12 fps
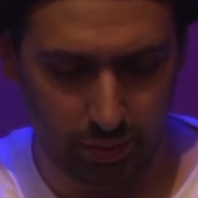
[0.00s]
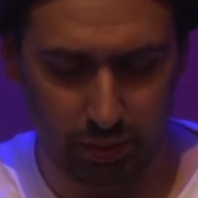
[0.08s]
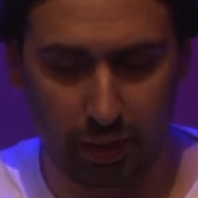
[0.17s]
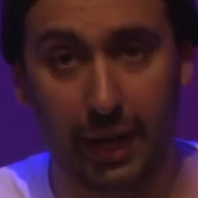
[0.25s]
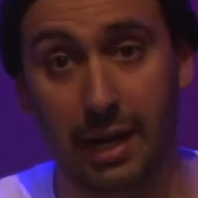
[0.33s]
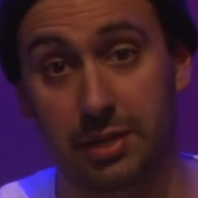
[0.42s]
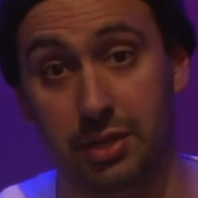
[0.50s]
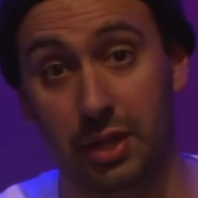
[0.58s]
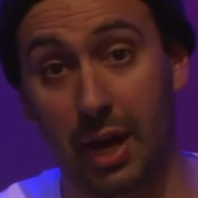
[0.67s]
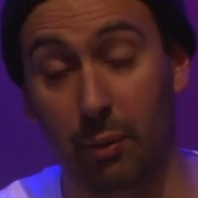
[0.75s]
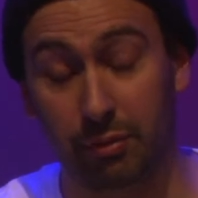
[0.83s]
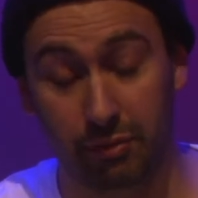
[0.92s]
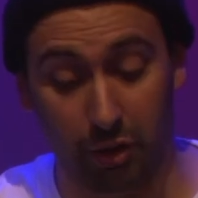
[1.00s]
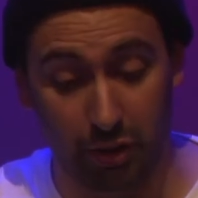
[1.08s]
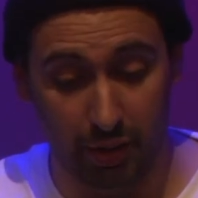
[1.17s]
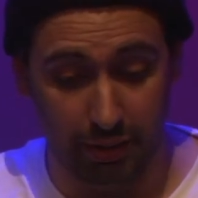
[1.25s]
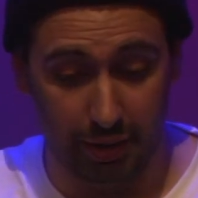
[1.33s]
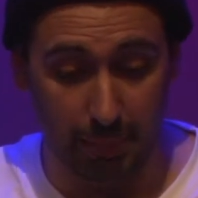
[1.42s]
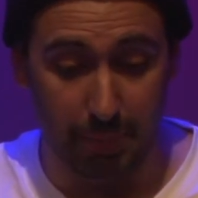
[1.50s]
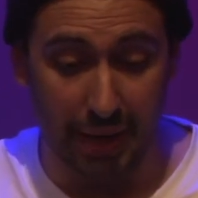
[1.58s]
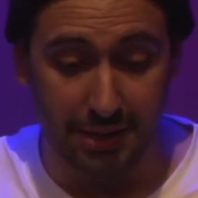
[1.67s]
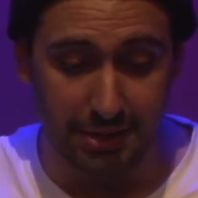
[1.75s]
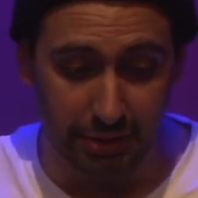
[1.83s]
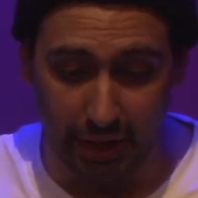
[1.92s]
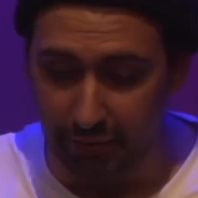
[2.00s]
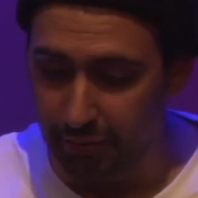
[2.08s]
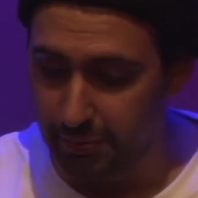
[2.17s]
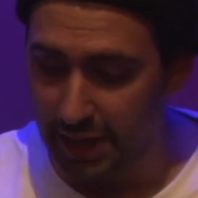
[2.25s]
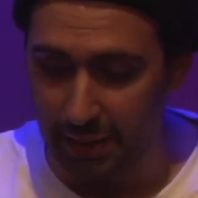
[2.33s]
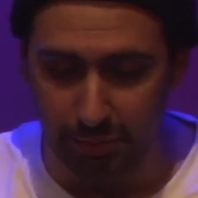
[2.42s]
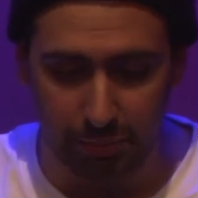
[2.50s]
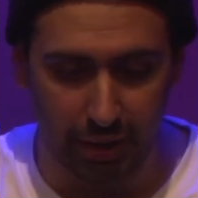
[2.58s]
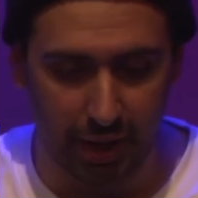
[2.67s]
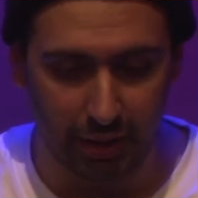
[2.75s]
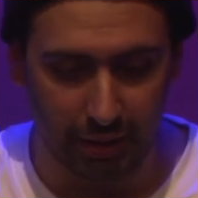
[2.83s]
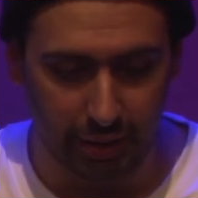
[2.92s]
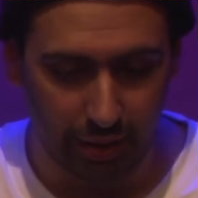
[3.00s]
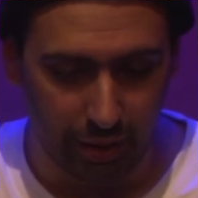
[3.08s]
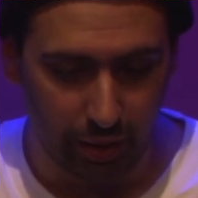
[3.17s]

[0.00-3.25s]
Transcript: Okay, so now we've got bass line from Tame Impala,